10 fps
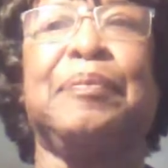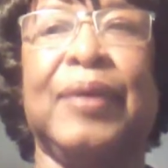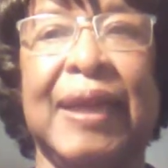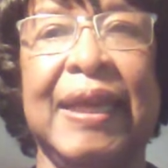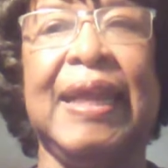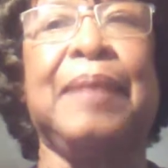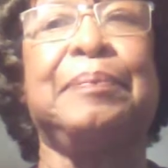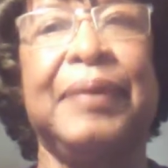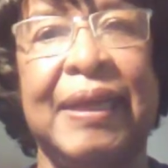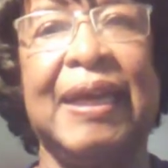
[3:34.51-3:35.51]
bring it
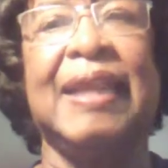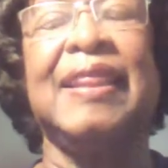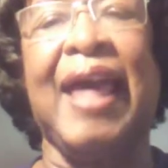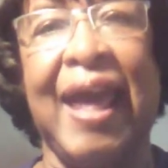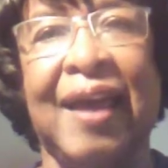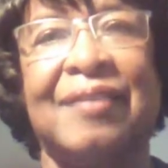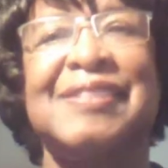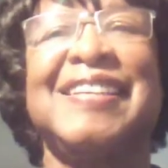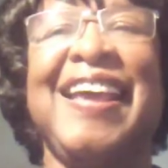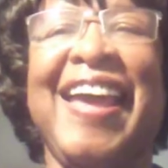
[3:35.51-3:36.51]
in, put it in the house.